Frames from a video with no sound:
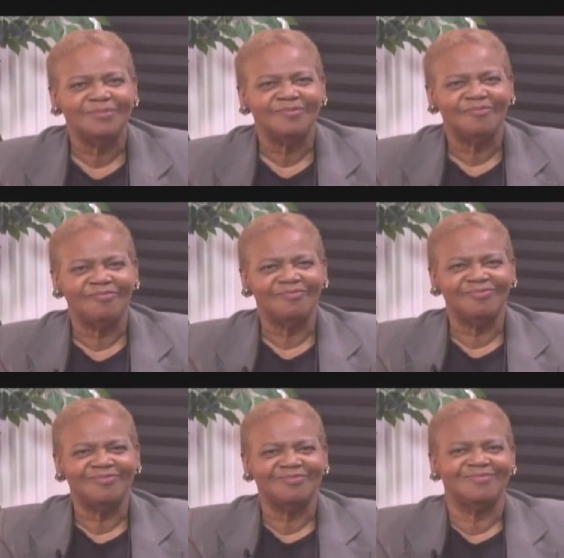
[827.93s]

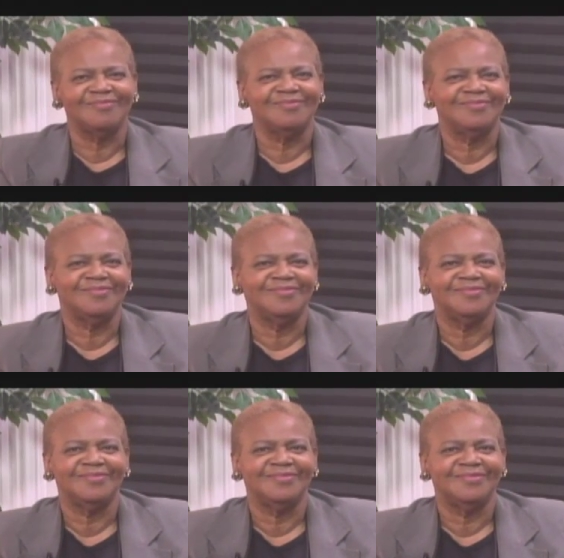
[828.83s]

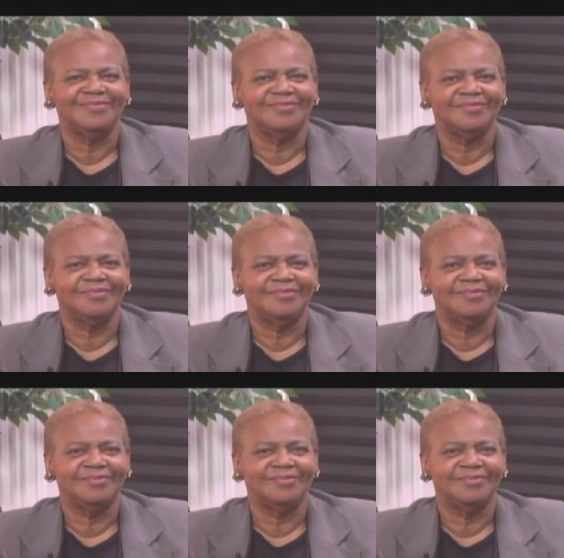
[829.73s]
(no one is talking)